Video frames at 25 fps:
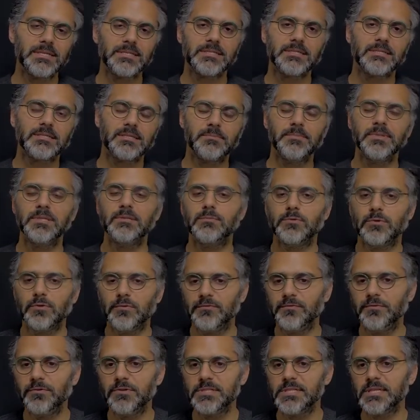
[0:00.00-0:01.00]
It's a bit
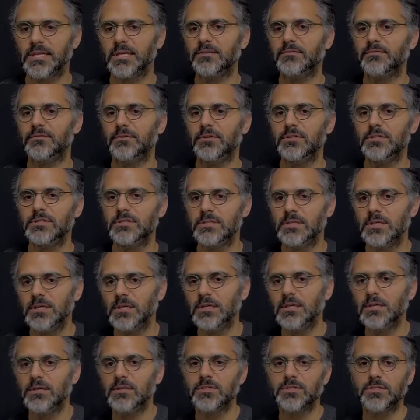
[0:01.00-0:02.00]
confusing at first.
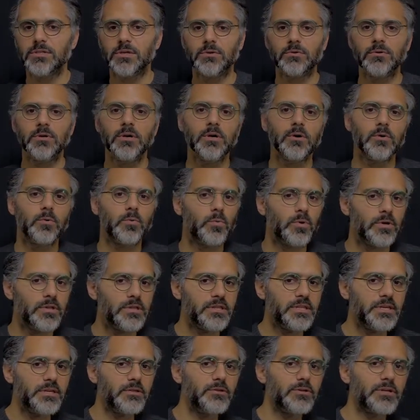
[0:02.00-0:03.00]
So one
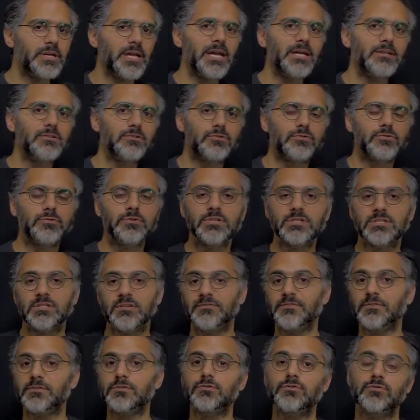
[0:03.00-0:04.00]
thing you can do is, if
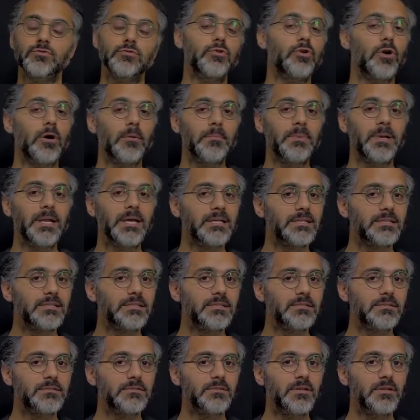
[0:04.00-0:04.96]
it's too complex,